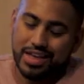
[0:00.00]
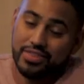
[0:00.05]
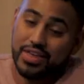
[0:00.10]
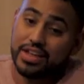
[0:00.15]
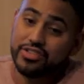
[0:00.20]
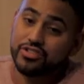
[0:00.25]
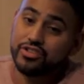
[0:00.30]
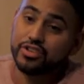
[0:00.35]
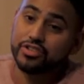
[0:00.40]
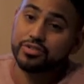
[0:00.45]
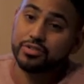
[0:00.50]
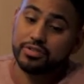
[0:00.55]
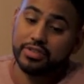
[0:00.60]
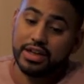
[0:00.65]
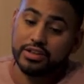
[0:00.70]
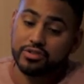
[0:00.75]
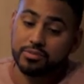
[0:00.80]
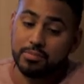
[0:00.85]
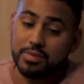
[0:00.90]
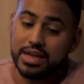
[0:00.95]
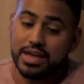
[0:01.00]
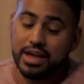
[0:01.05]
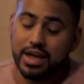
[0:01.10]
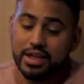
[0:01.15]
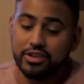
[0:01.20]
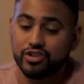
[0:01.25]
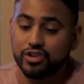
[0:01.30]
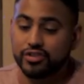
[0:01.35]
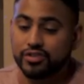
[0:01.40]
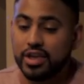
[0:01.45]
That's me,
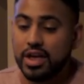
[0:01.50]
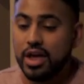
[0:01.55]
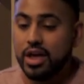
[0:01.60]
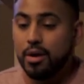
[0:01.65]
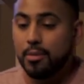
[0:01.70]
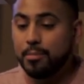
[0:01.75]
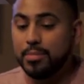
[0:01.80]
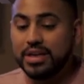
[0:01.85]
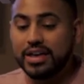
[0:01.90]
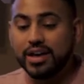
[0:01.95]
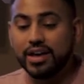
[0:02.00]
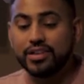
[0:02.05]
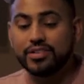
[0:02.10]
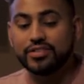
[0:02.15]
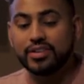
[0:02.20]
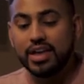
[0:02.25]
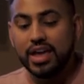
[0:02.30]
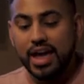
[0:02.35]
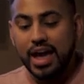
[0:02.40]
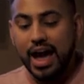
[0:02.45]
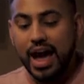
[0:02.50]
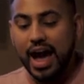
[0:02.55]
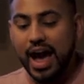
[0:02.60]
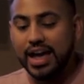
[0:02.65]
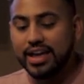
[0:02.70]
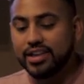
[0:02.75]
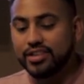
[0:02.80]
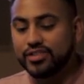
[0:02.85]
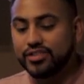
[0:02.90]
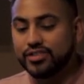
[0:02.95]
and just because
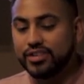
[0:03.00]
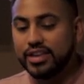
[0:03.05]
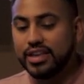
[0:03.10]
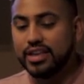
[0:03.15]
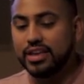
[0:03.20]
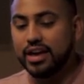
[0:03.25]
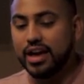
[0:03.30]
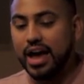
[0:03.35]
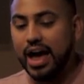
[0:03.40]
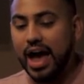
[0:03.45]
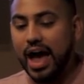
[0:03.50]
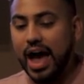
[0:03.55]
I see